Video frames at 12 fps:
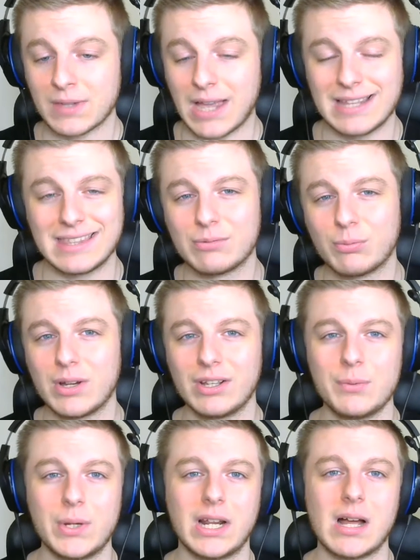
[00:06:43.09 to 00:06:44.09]
I think
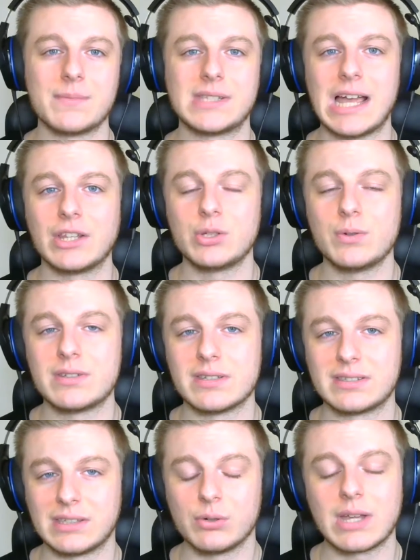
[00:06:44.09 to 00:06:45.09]
really what it comes down to is the
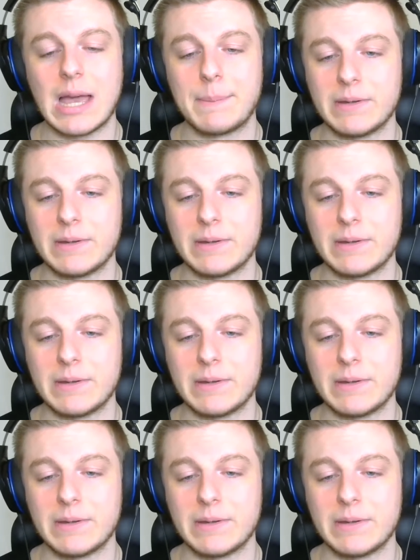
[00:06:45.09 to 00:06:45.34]
skill gap